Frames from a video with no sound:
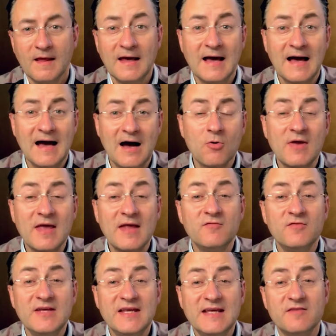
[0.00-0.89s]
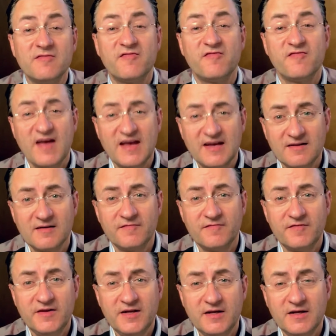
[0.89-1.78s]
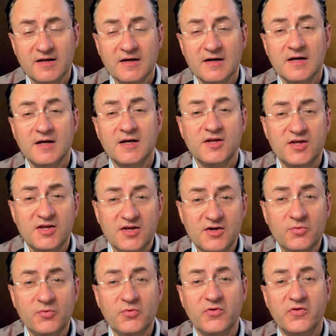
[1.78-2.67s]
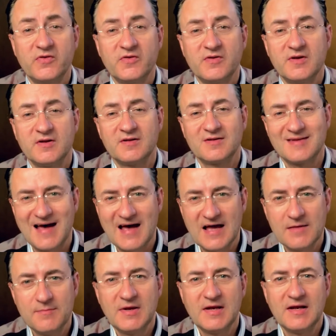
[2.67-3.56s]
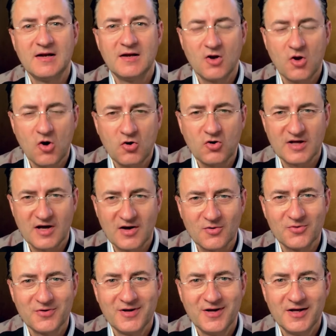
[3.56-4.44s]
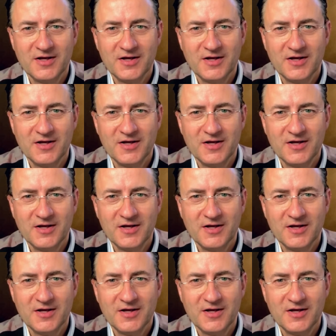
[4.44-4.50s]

How can we effectively use the time in lockdown